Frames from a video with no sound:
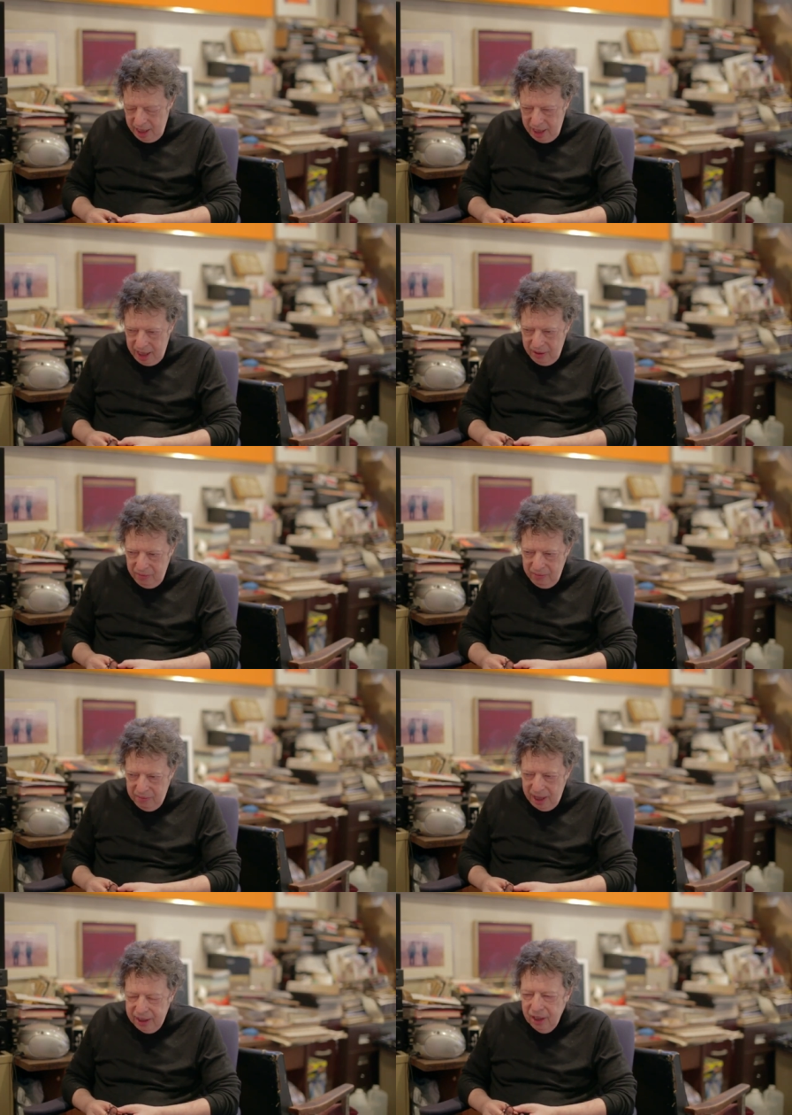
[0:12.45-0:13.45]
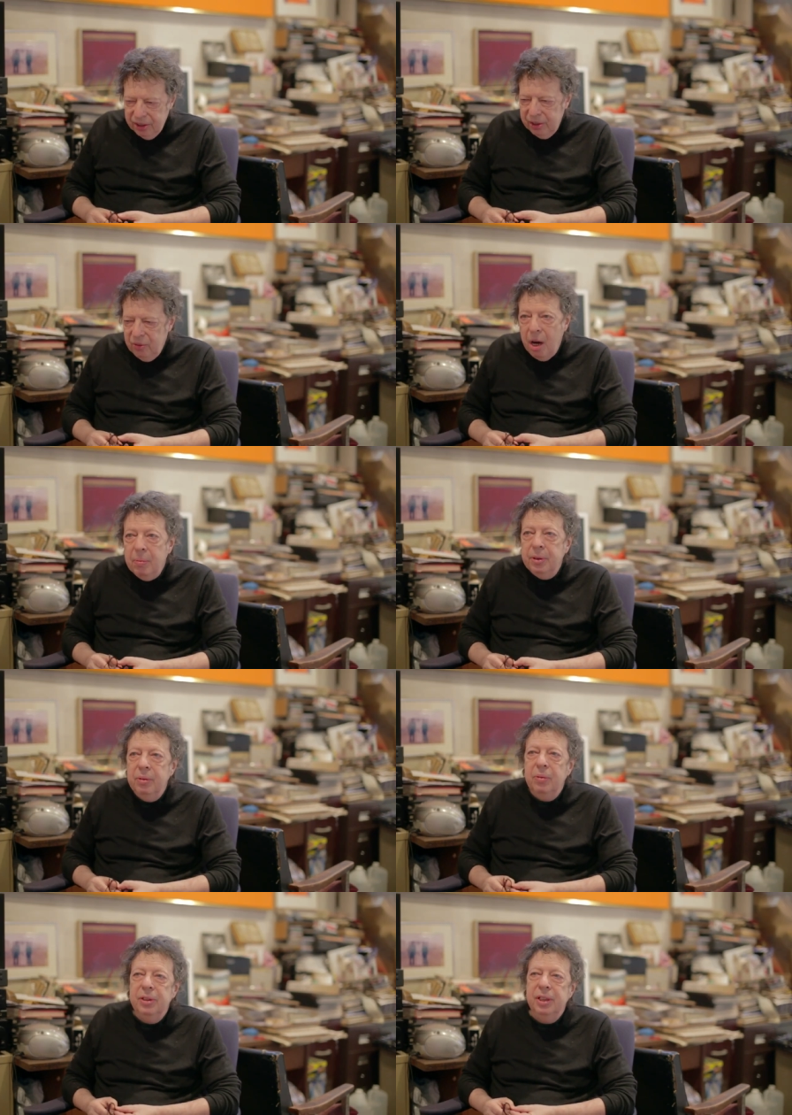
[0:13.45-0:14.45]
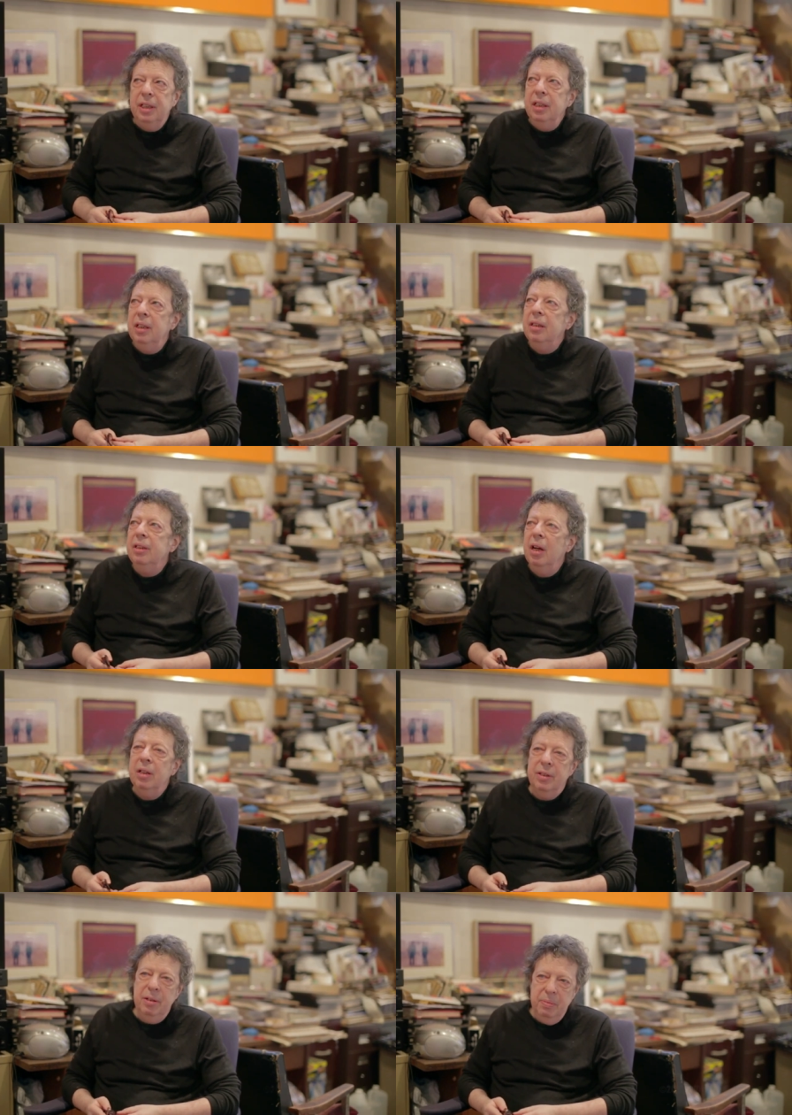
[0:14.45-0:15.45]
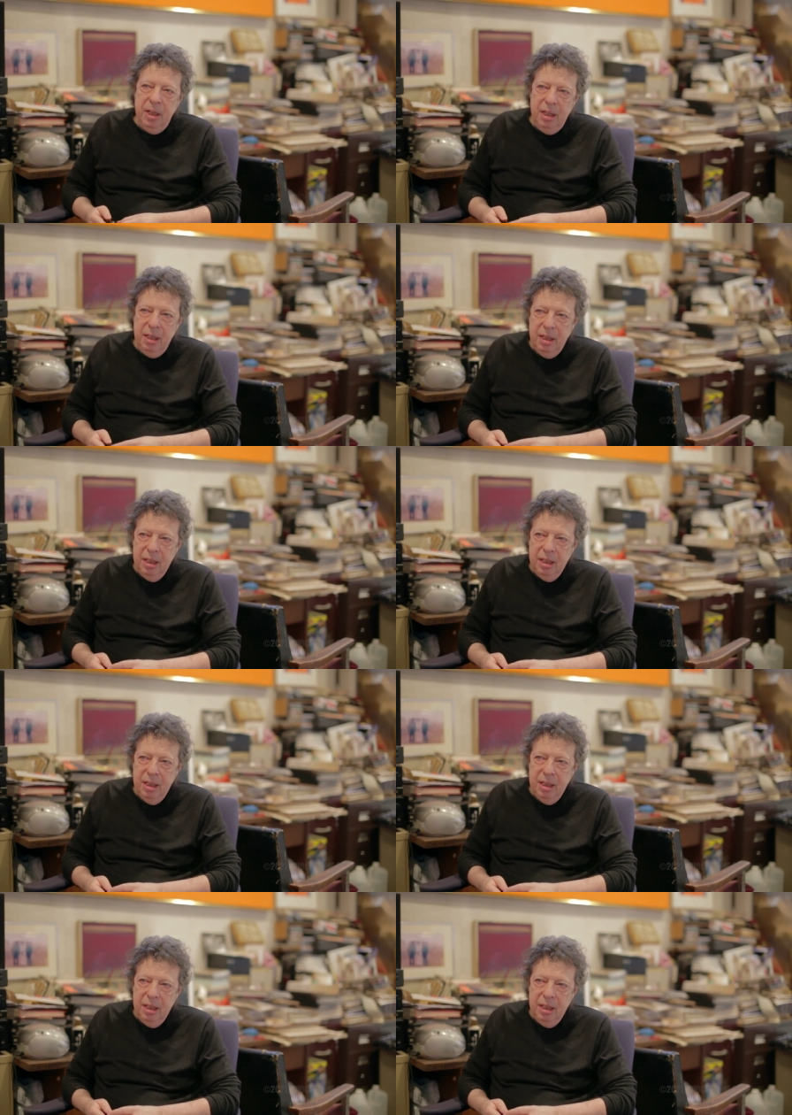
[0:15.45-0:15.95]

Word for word: and my cousin Robert was a year younger than me.